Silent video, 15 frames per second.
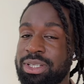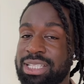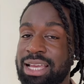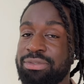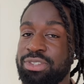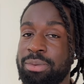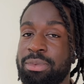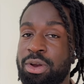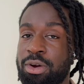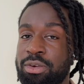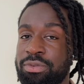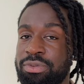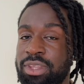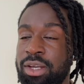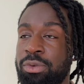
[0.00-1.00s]
have some nerve.
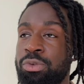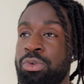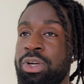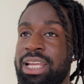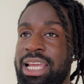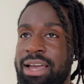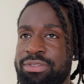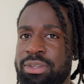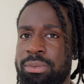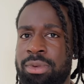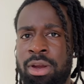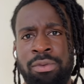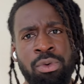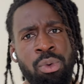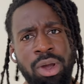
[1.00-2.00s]
They really have some
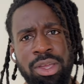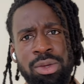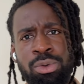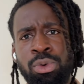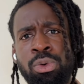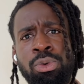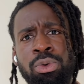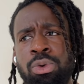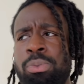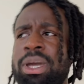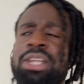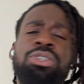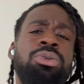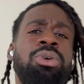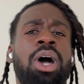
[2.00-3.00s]
nerve. Who are you? Who, who
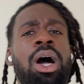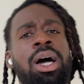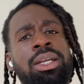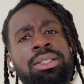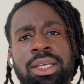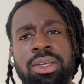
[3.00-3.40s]
made you God?